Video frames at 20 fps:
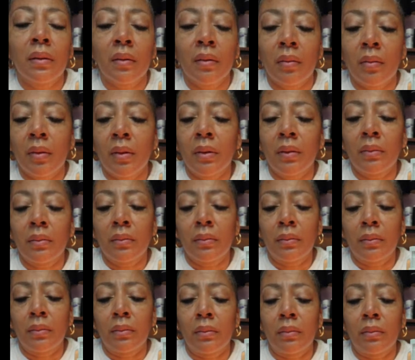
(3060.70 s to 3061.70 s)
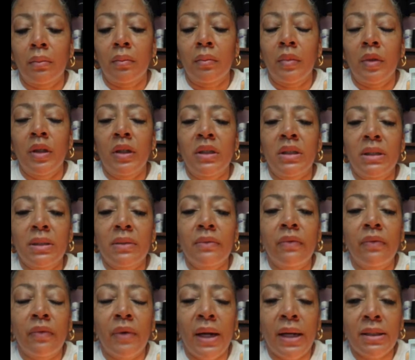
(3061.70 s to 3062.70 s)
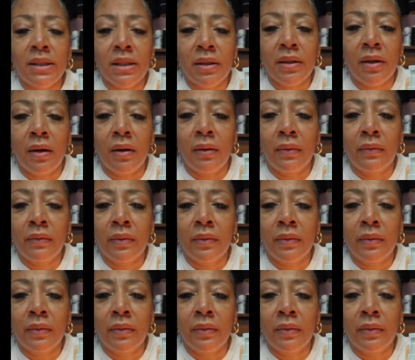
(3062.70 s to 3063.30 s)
Uh, there's just a fraction off